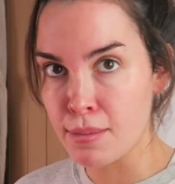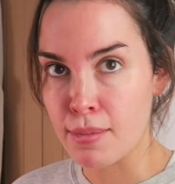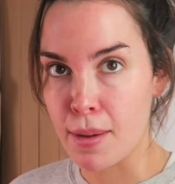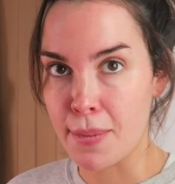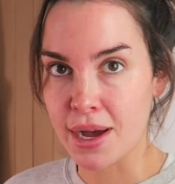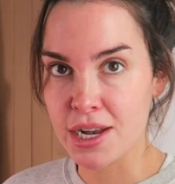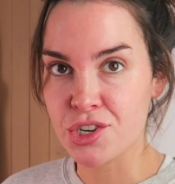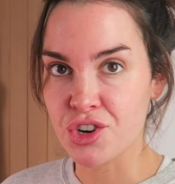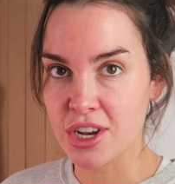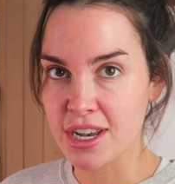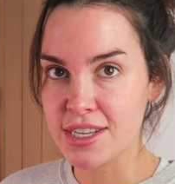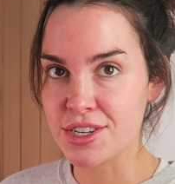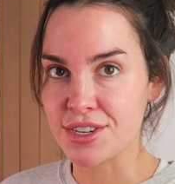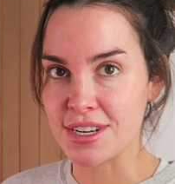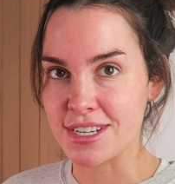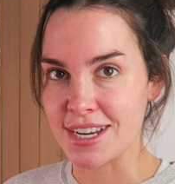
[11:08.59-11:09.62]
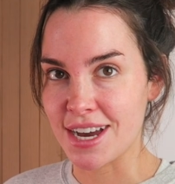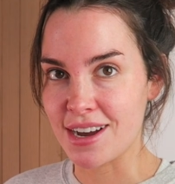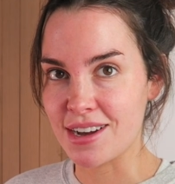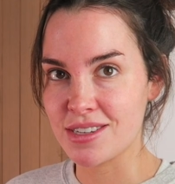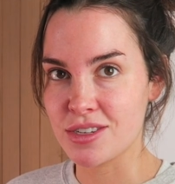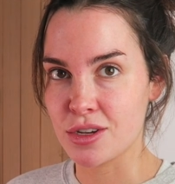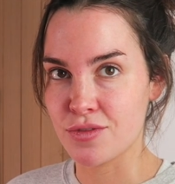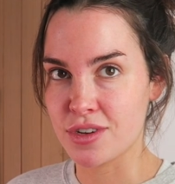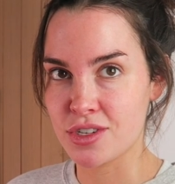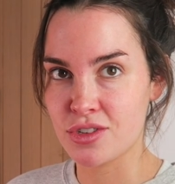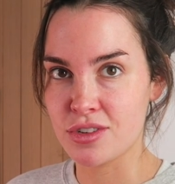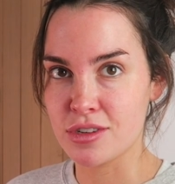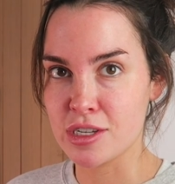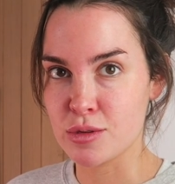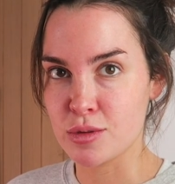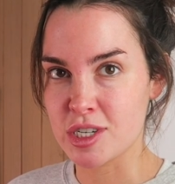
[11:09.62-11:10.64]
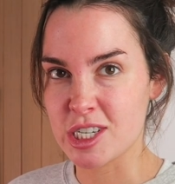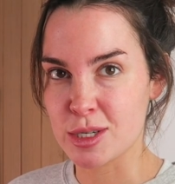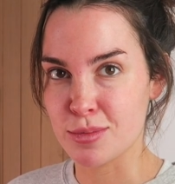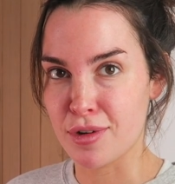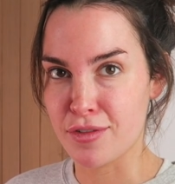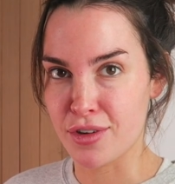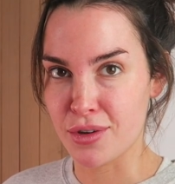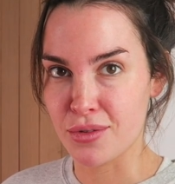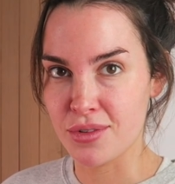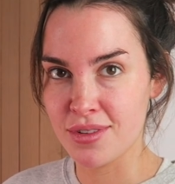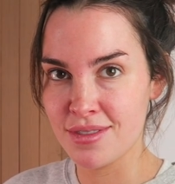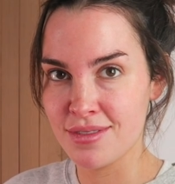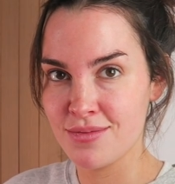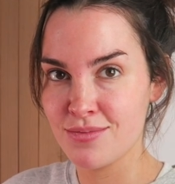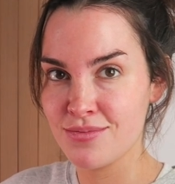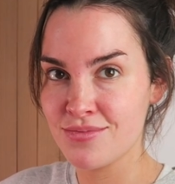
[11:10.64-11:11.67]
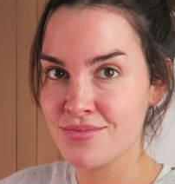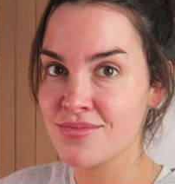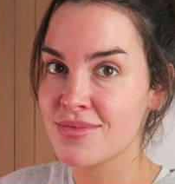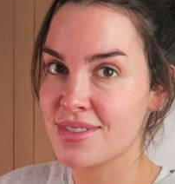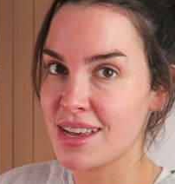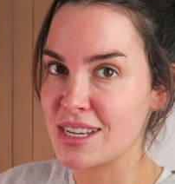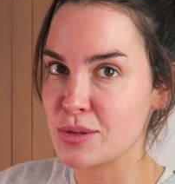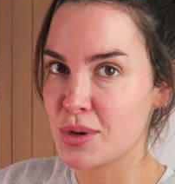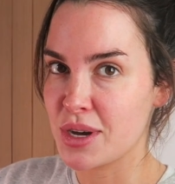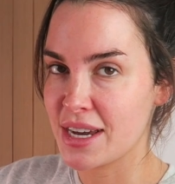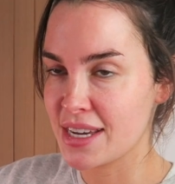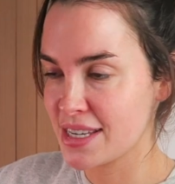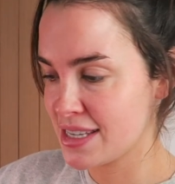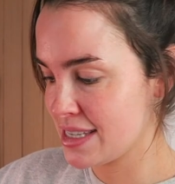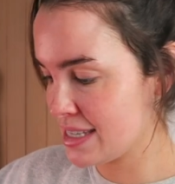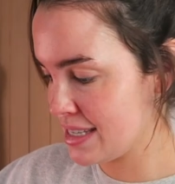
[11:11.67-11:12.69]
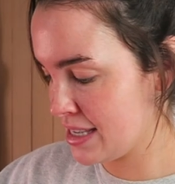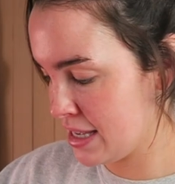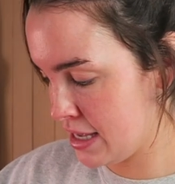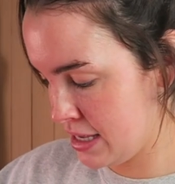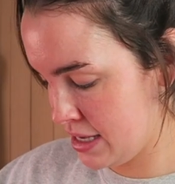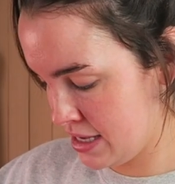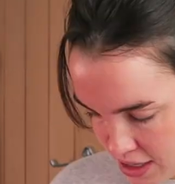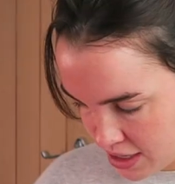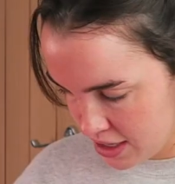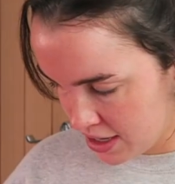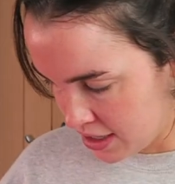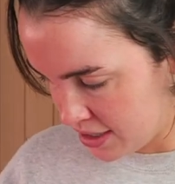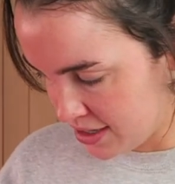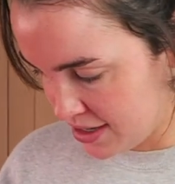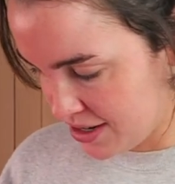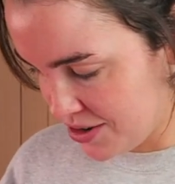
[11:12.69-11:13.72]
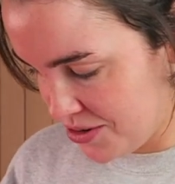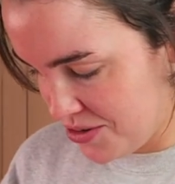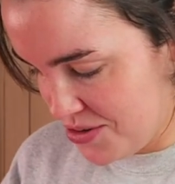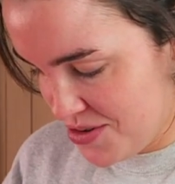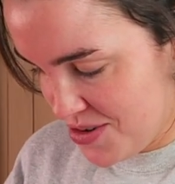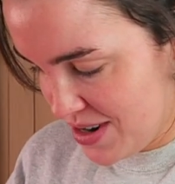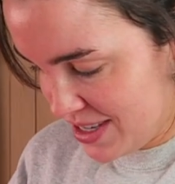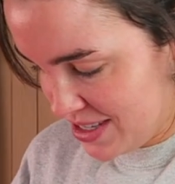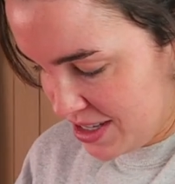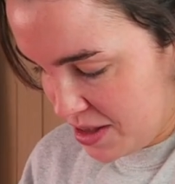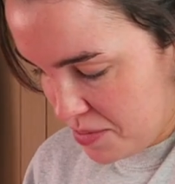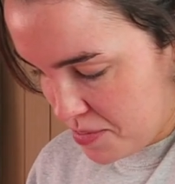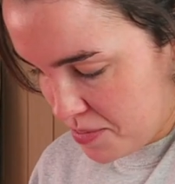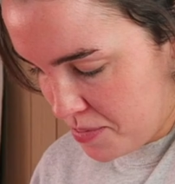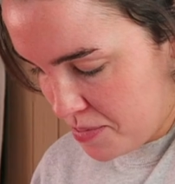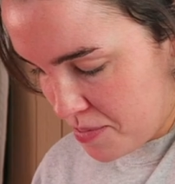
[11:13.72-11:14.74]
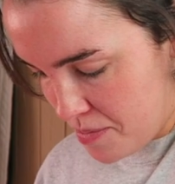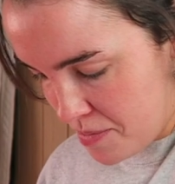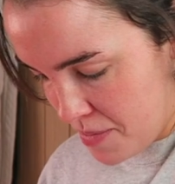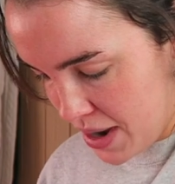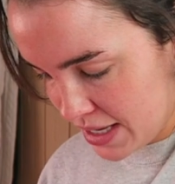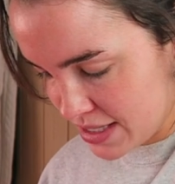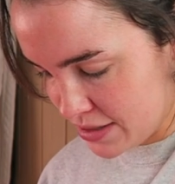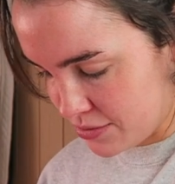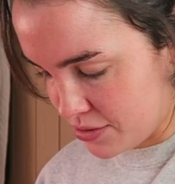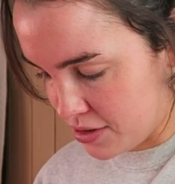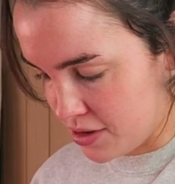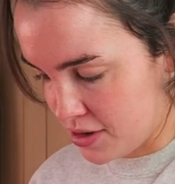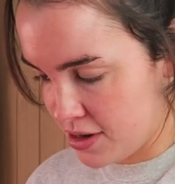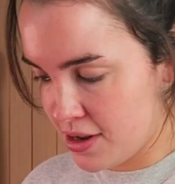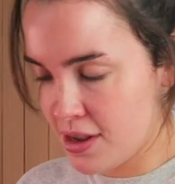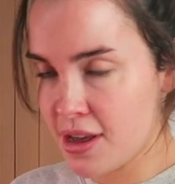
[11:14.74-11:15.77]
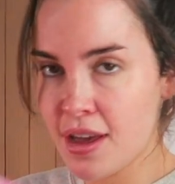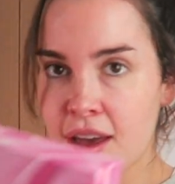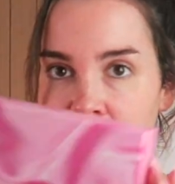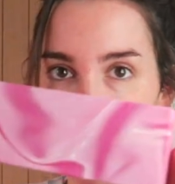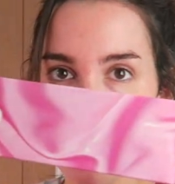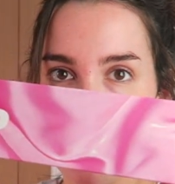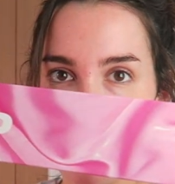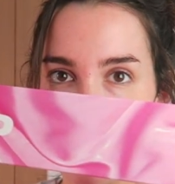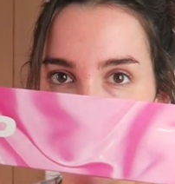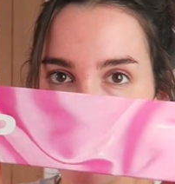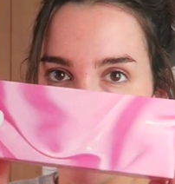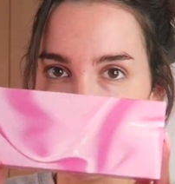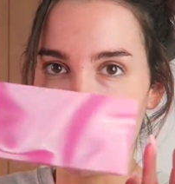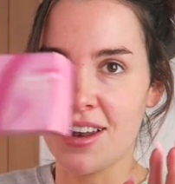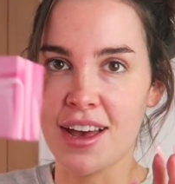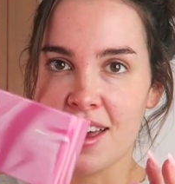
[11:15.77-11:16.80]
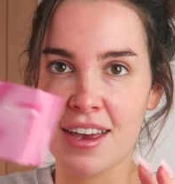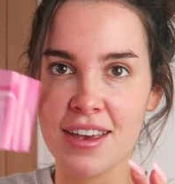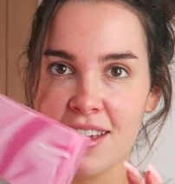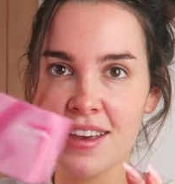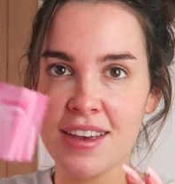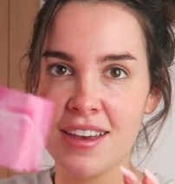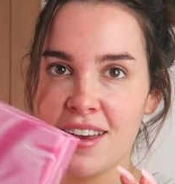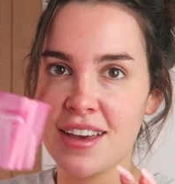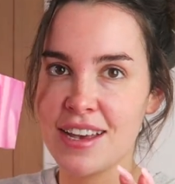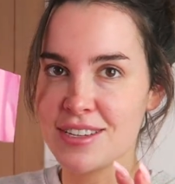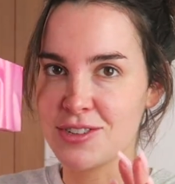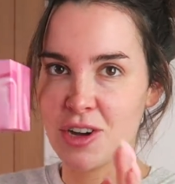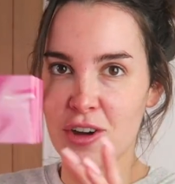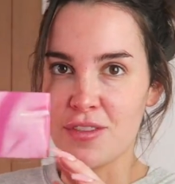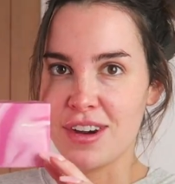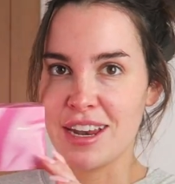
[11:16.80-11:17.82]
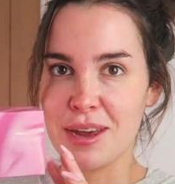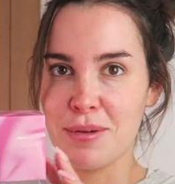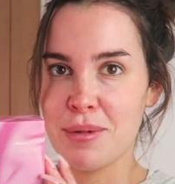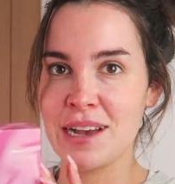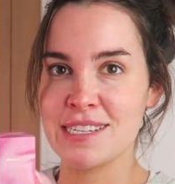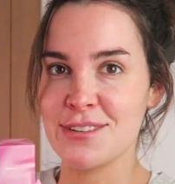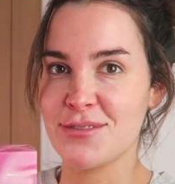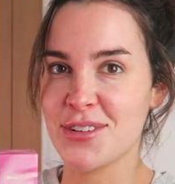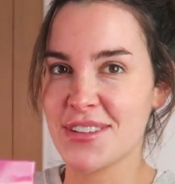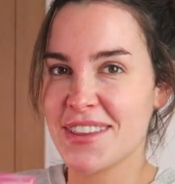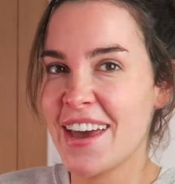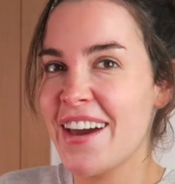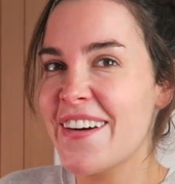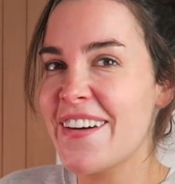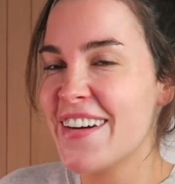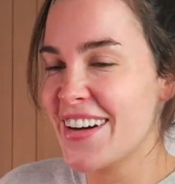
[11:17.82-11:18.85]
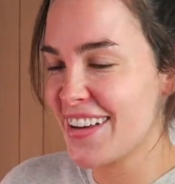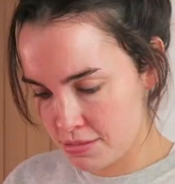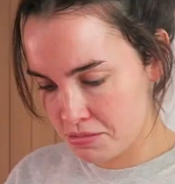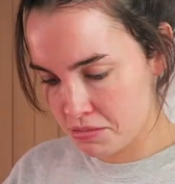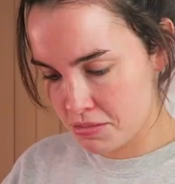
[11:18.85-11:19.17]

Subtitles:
My battery is going to die, so if I suddenly switch to my phone, that's why. Ooh, it's another massive one. I feel like it's not really a massive one though.